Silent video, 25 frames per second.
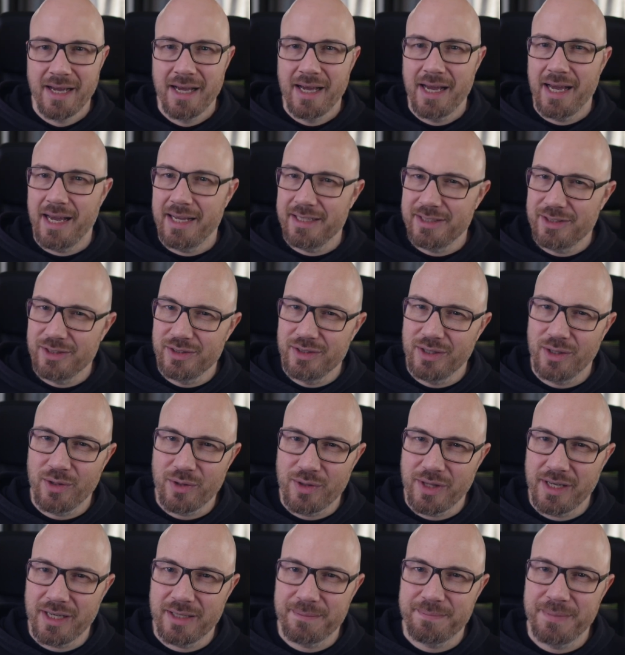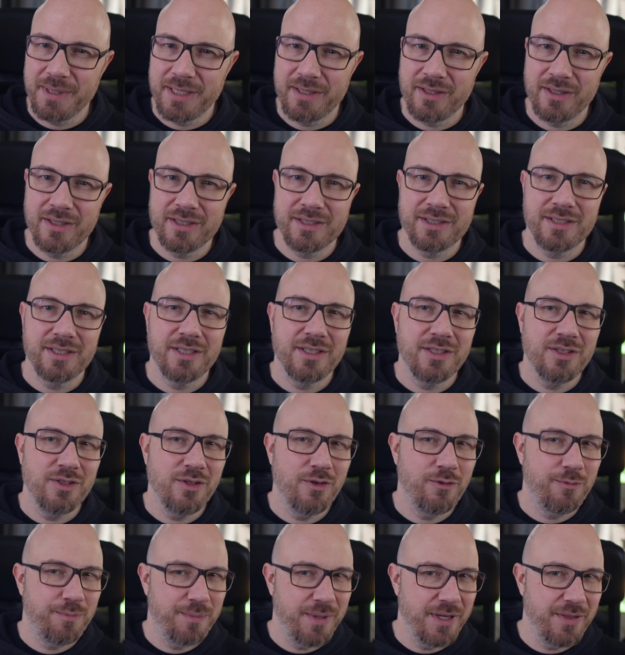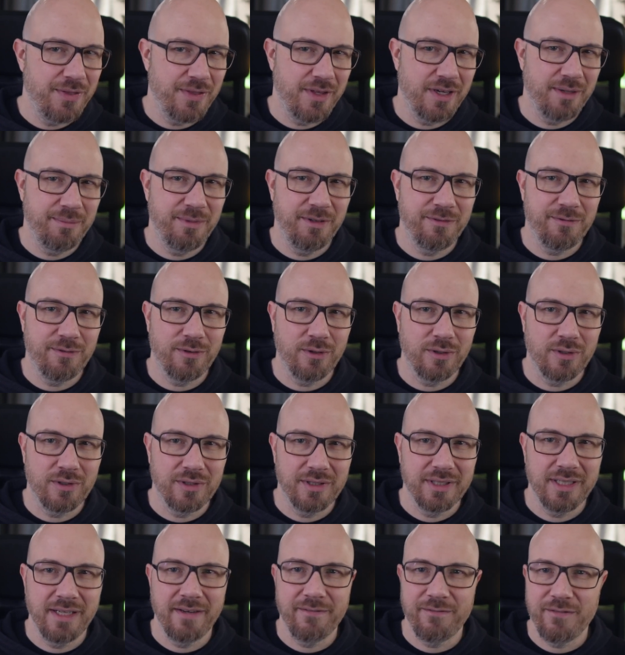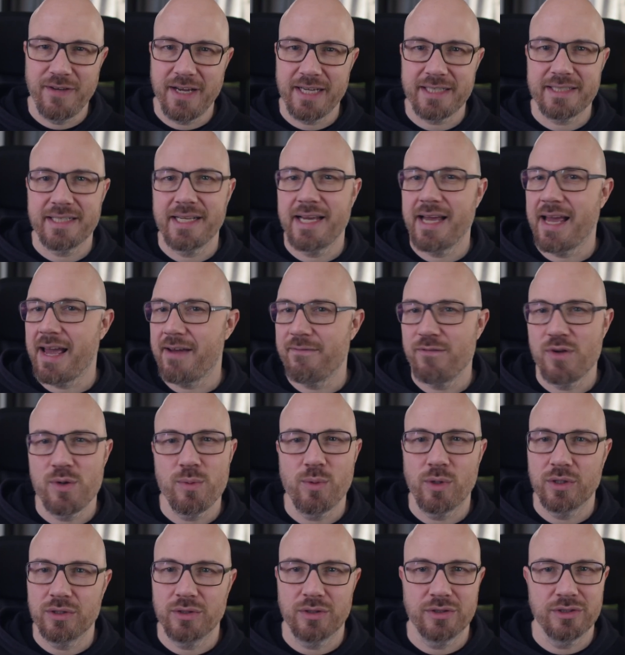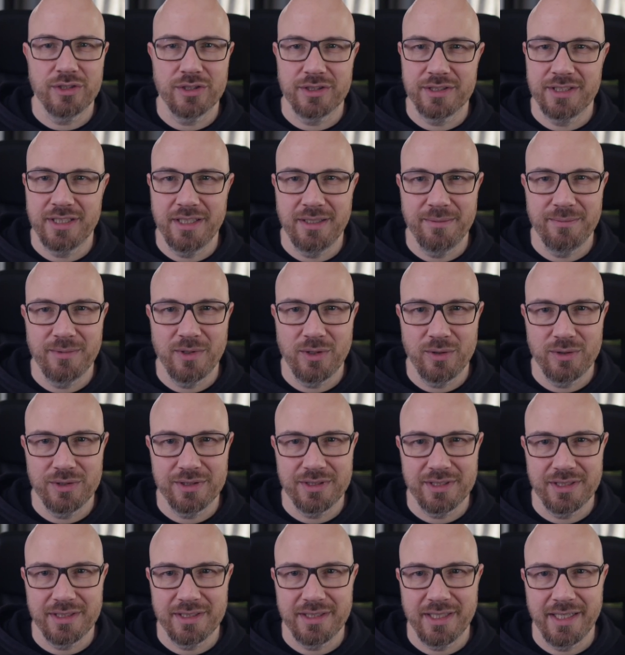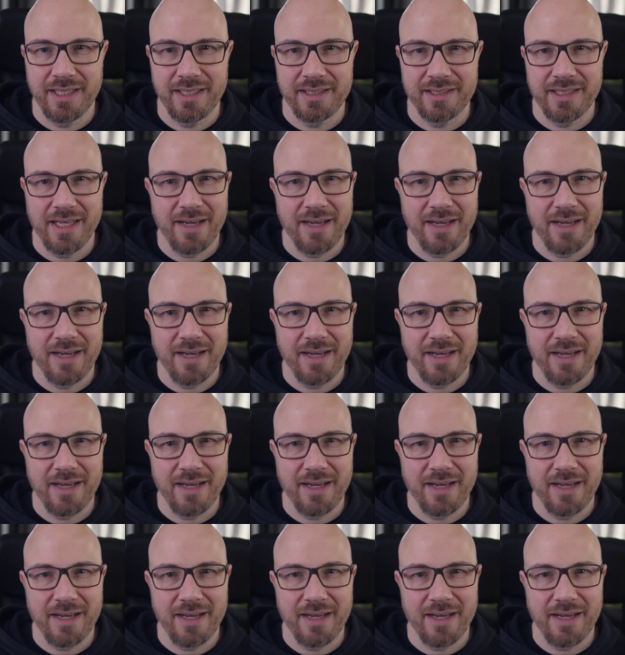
And you know that because you've been there before. In fact, everyone on your team knows it. And